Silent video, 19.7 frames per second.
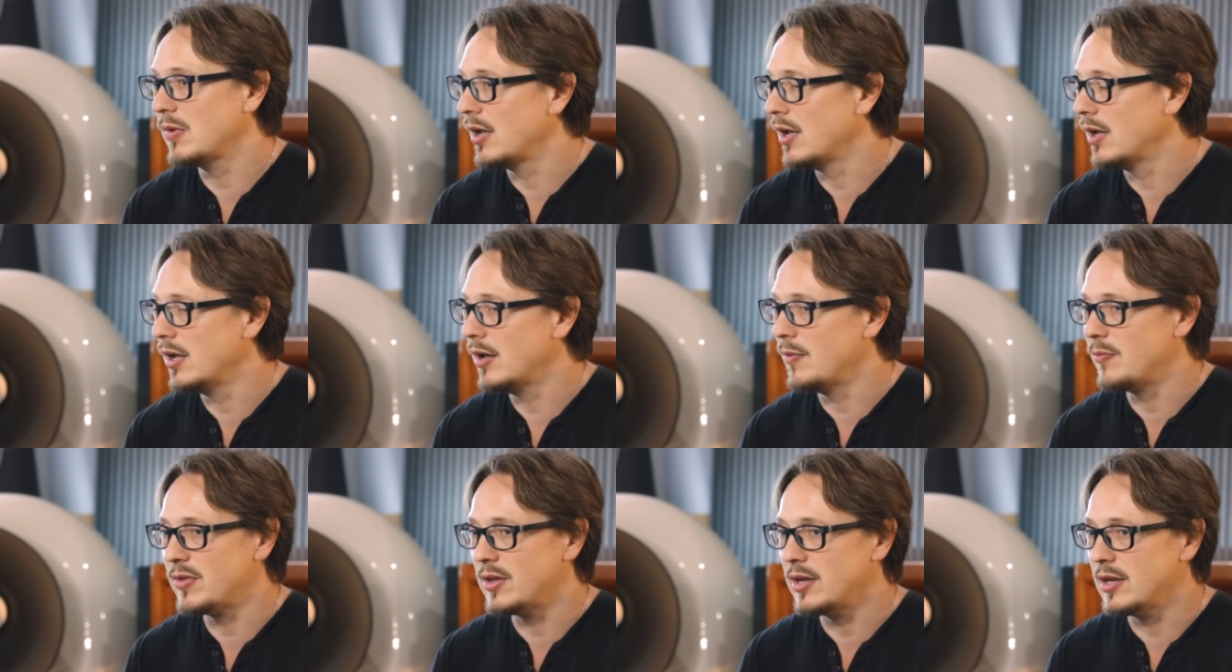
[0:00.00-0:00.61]

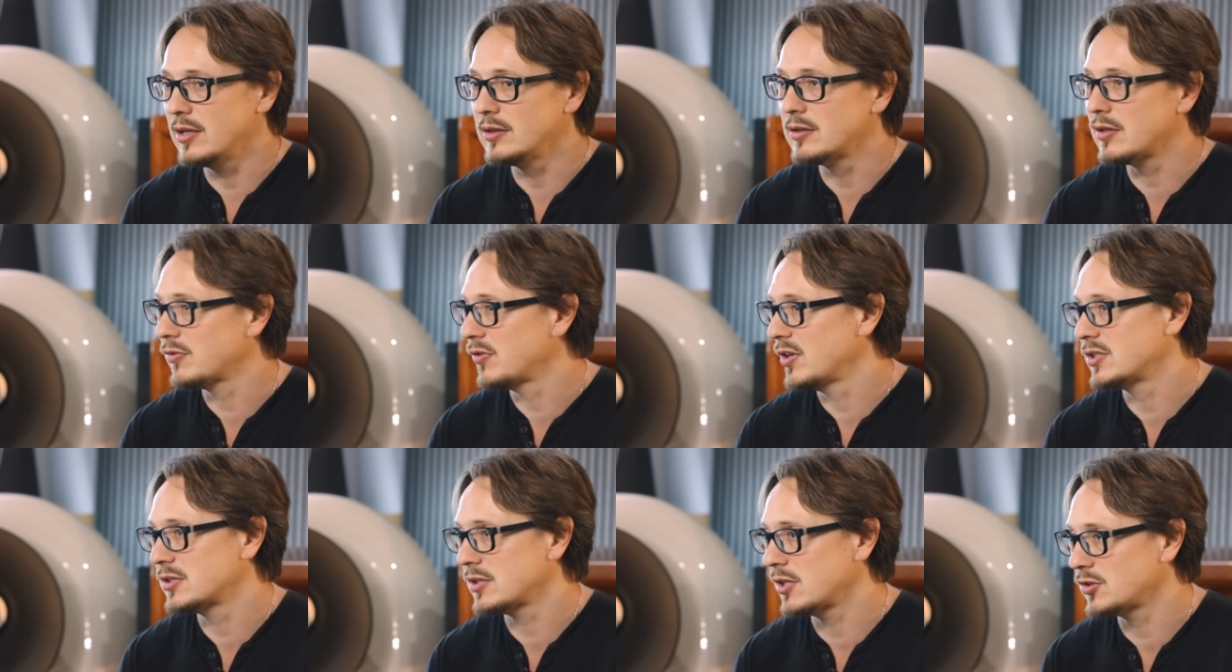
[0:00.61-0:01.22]
an
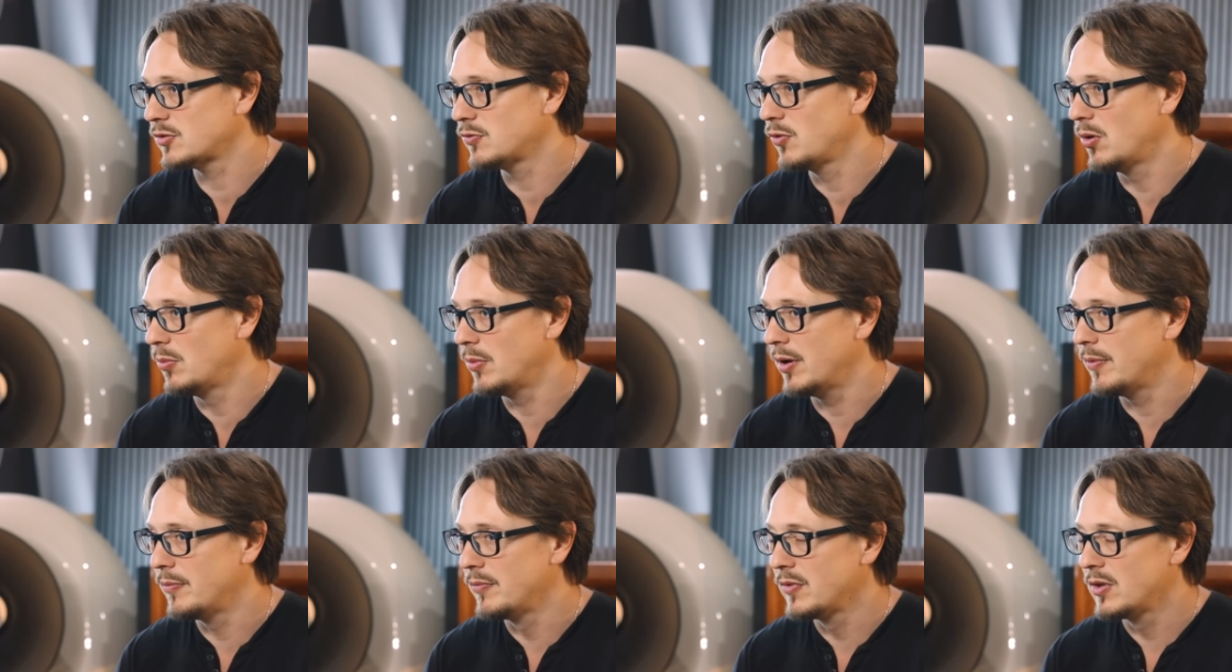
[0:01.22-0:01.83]
interface transformer.
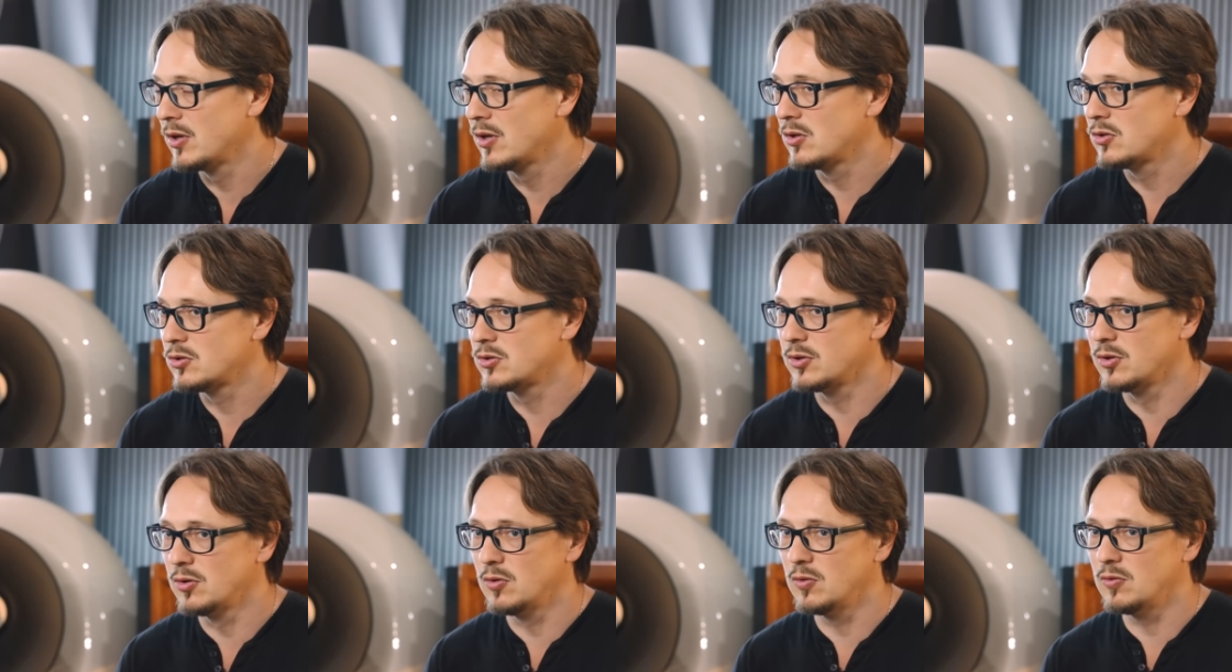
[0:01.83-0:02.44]

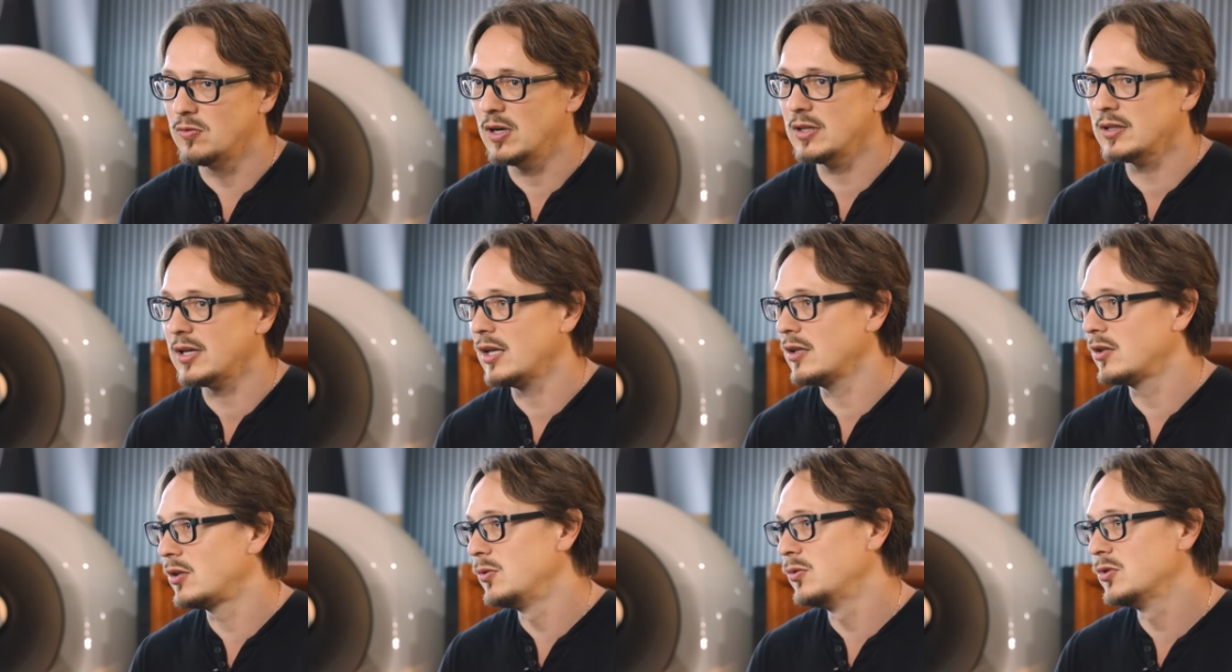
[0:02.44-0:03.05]
So one
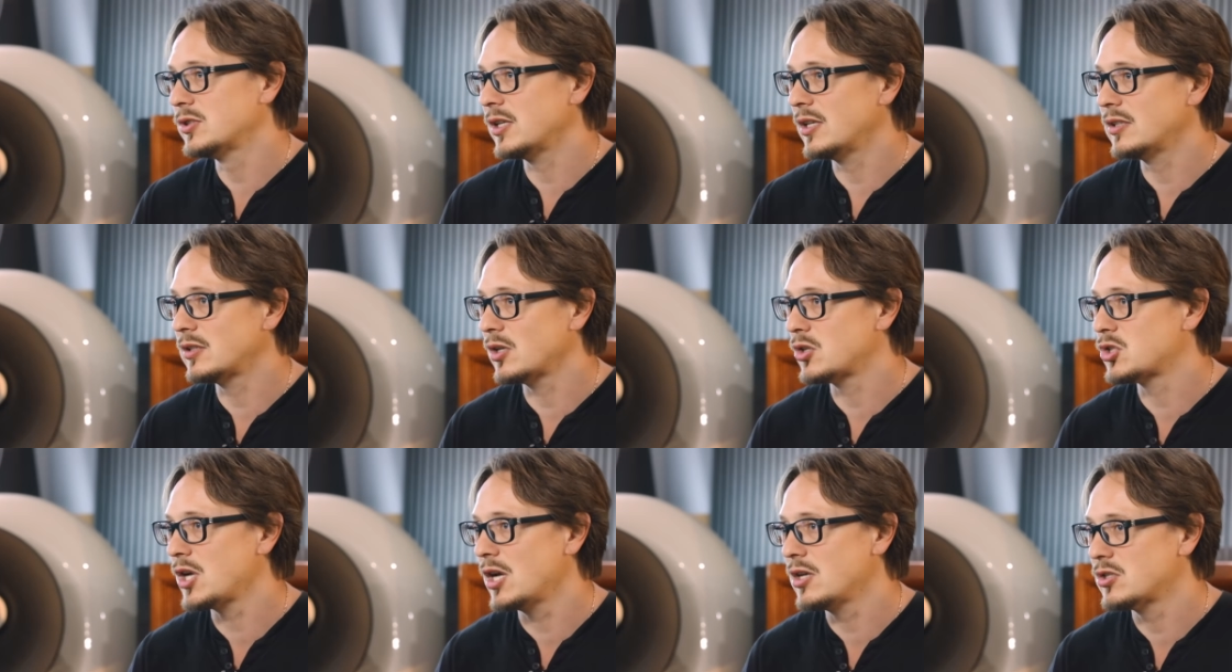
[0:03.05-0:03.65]
can use
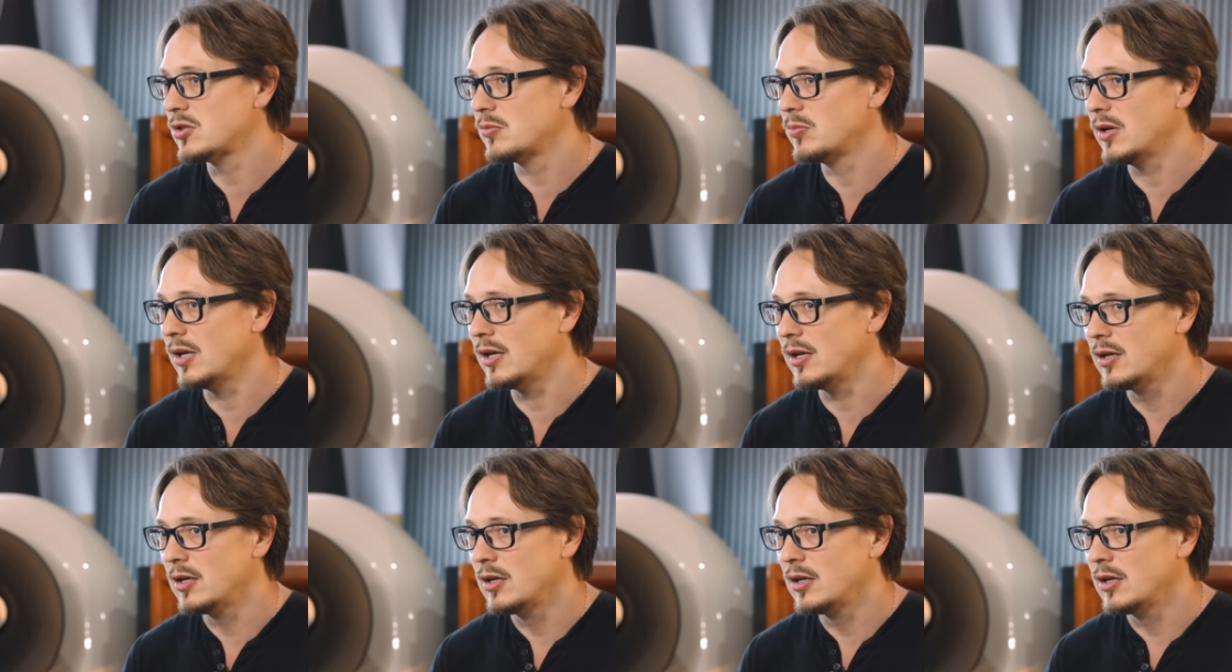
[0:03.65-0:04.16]
interchangeably.